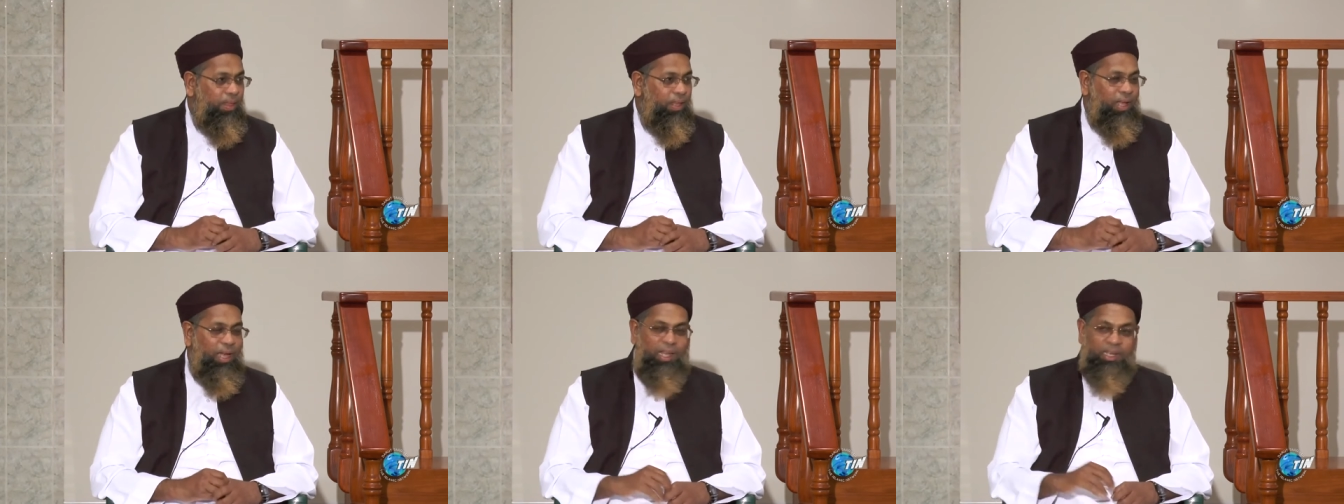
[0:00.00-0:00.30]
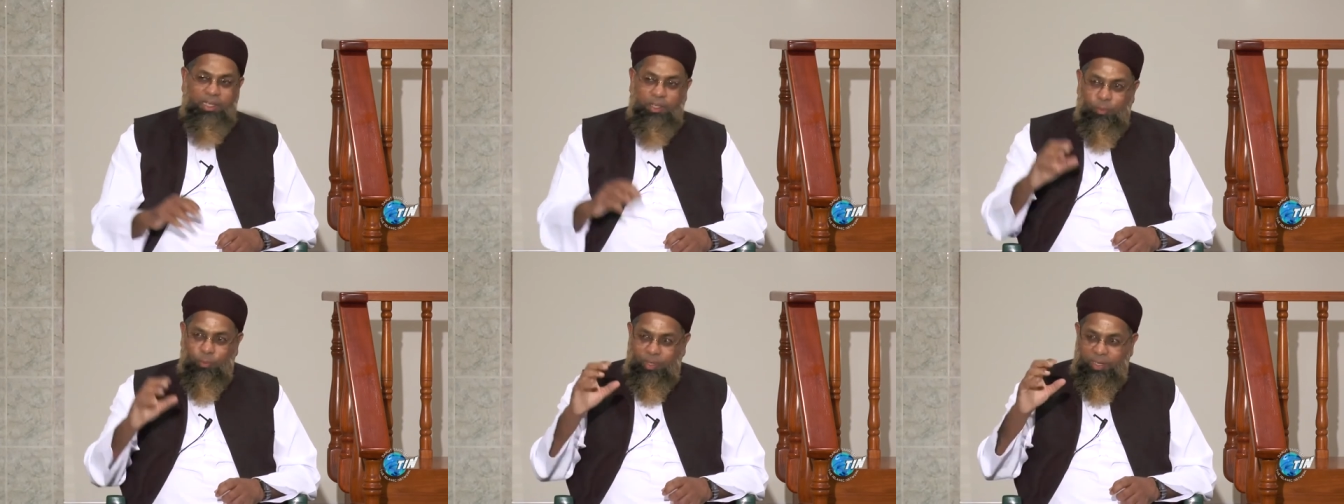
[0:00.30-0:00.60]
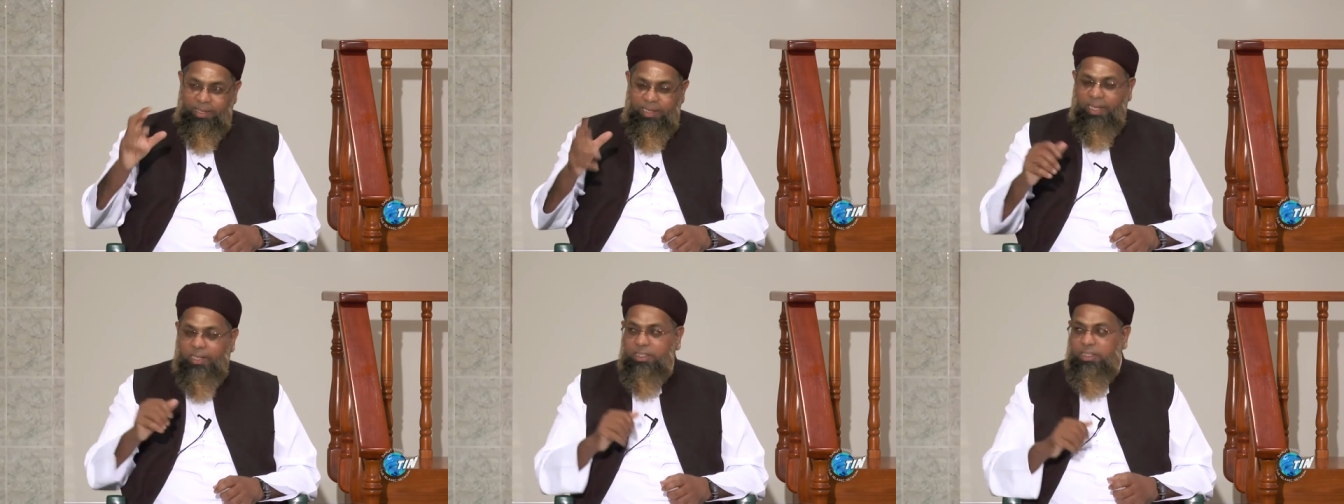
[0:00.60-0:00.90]
and he
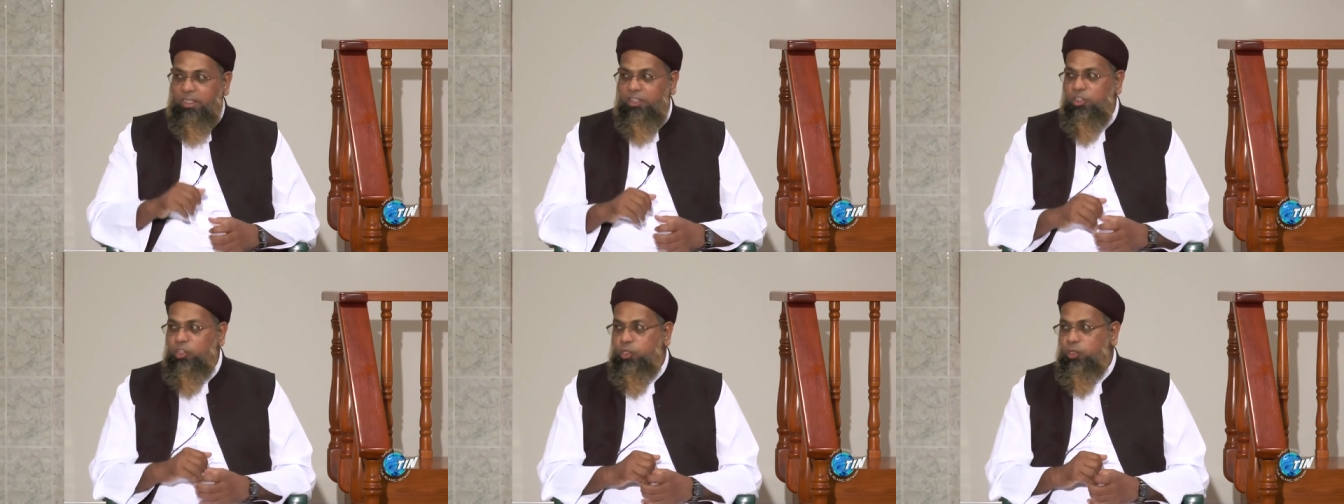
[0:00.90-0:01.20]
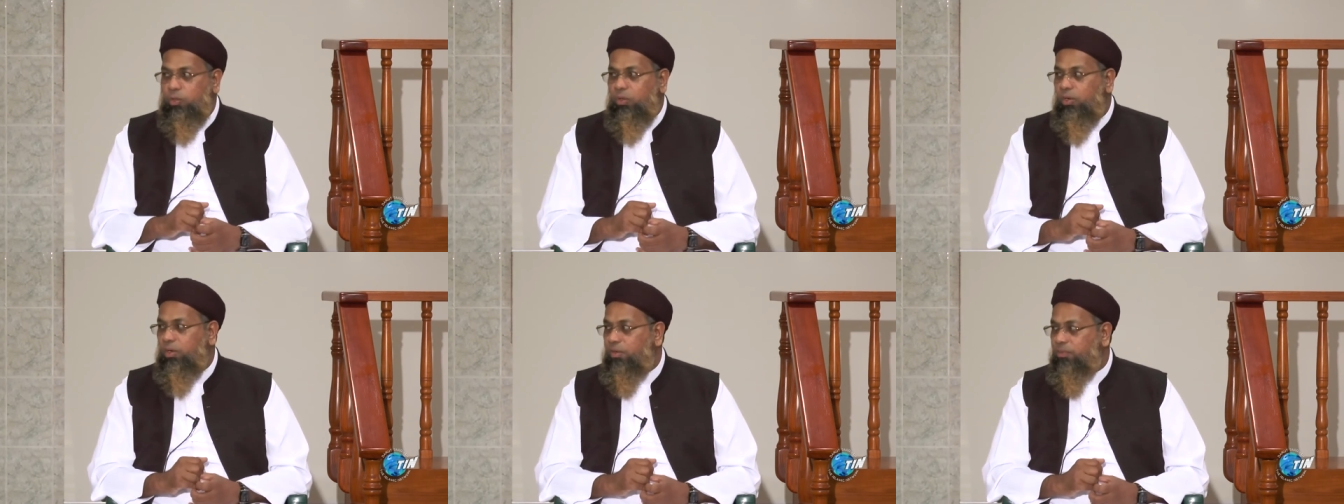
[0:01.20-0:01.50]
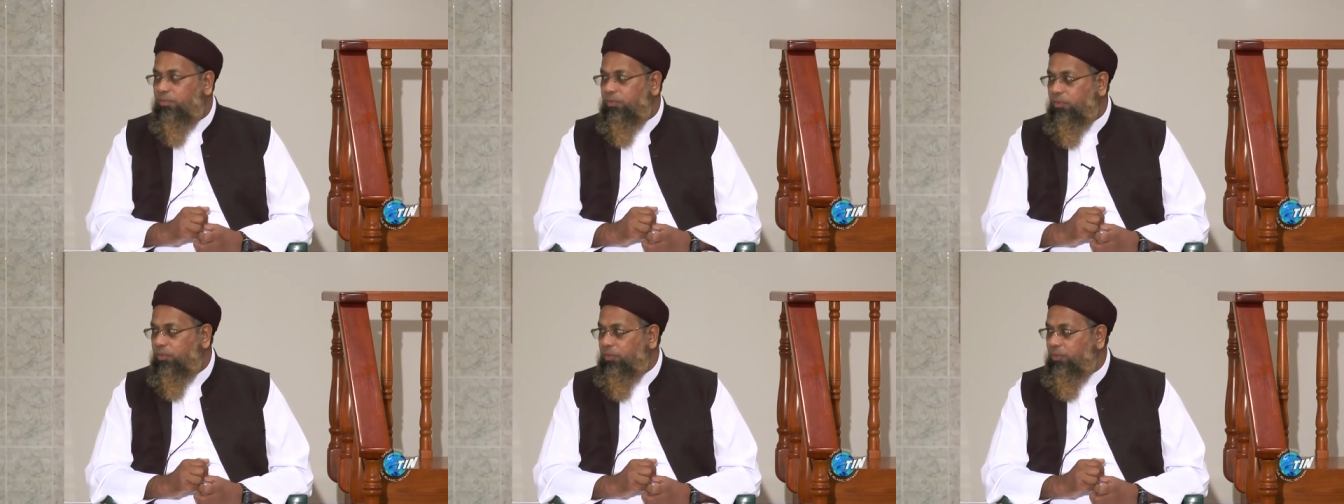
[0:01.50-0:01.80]
will get control of
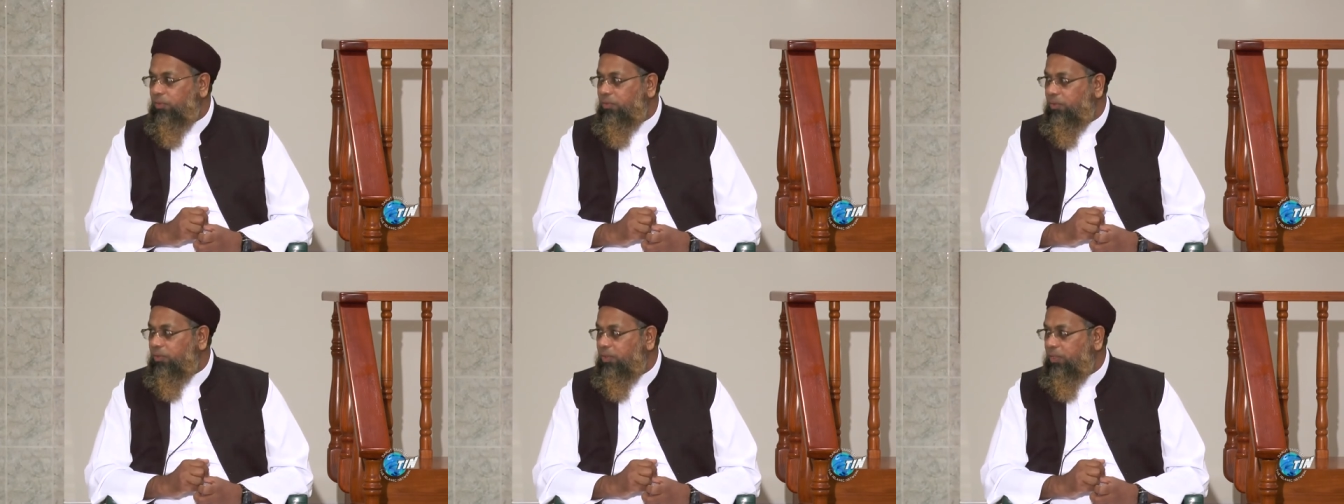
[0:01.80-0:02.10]
you.